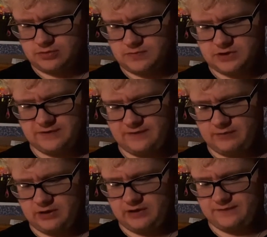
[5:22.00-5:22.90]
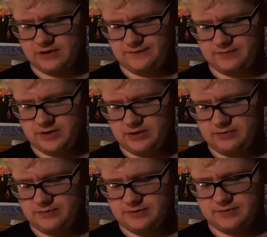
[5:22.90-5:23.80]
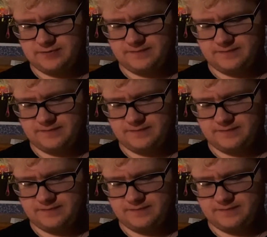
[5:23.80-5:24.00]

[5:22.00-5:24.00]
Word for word: Trying to find where I left off in my notes.